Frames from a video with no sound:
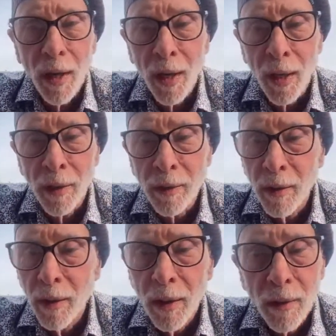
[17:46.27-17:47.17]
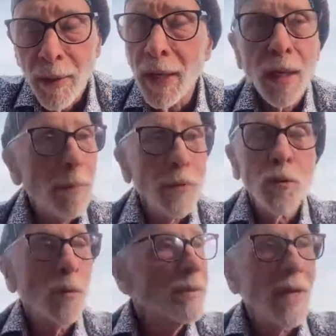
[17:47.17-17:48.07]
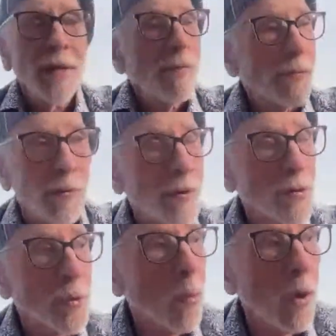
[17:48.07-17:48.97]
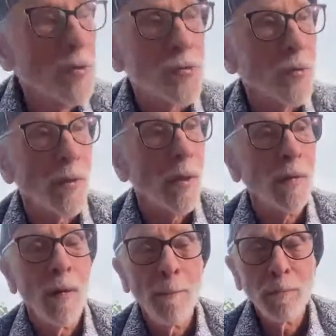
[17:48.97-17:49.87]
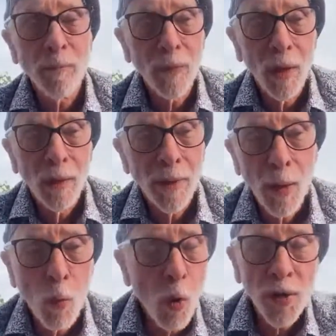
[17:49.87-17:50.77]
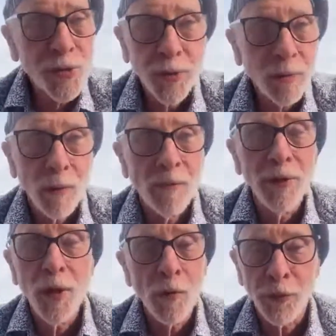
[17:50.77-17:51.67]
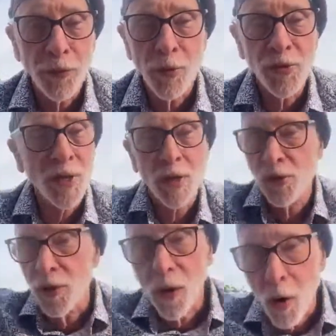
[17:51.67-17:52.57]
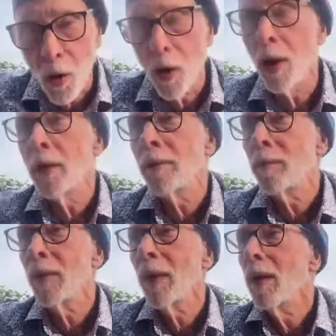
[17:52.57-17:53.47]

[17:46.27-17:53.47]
and they can be doing 10 different things at once, or they watch a video for 30 seconds, they're gone.